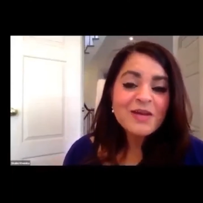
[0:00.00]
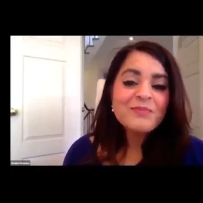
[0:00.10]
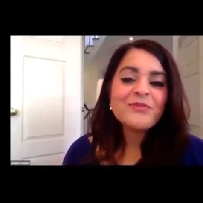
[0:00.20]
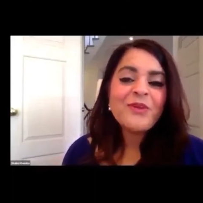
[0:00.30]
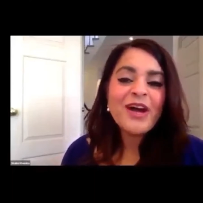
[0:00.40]

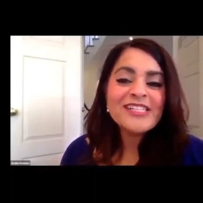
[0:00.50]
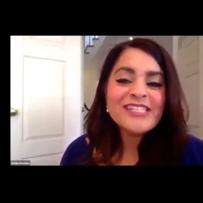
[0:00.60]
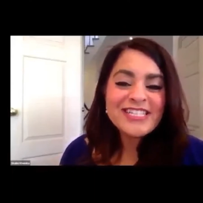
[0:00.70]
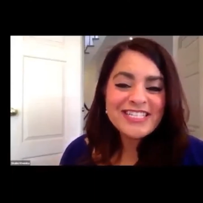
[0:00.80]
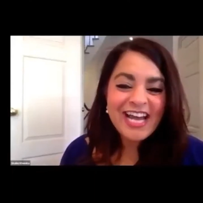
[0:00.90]
provide and
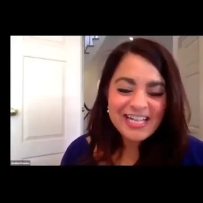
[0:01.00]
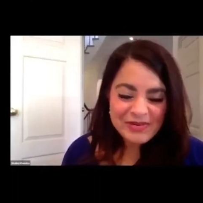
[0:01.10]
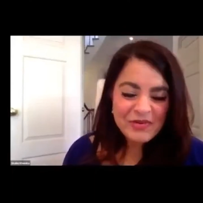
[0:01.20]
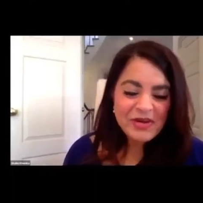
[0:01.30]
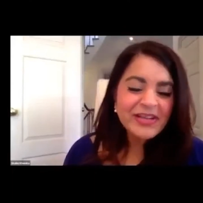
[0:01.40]
exactly
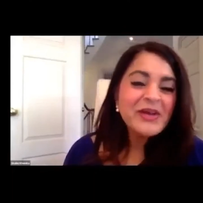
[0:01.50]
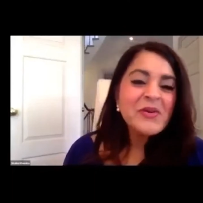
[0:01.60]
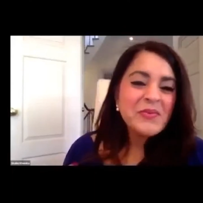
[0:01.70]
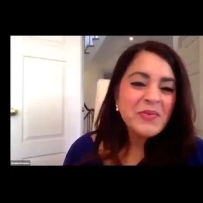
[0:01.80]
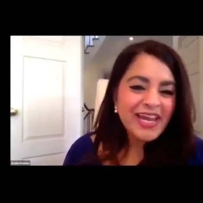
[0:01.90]
what
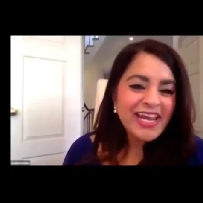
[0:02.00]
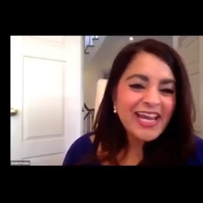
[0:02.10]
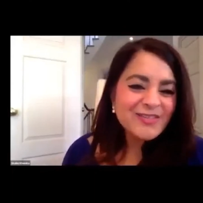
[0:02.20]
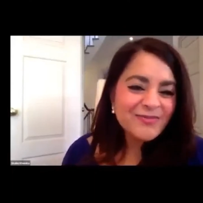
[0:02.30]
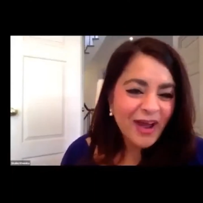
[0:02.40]
we
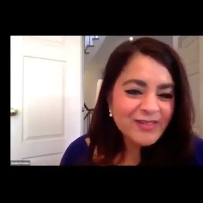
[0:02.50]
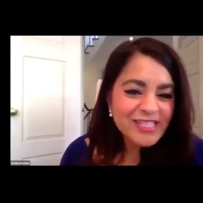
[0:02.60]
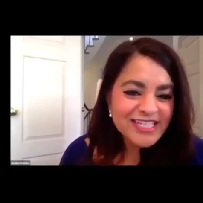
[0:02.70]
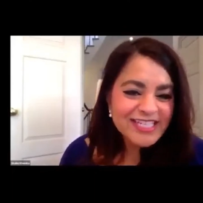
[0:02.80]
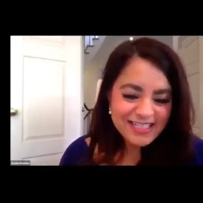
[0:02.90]
as founders,